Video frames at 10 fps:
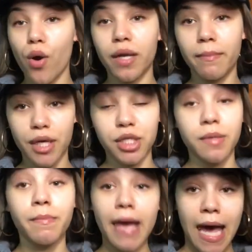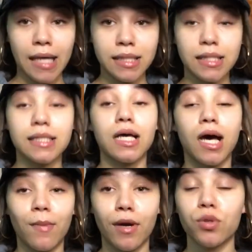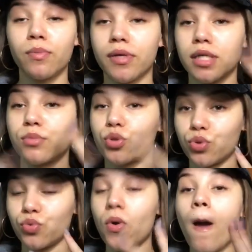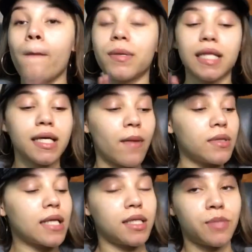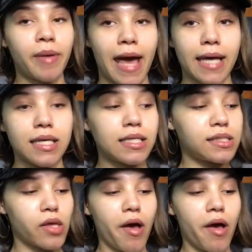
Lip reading: already mentioned masks, I only picked up two, but they come in like these packets.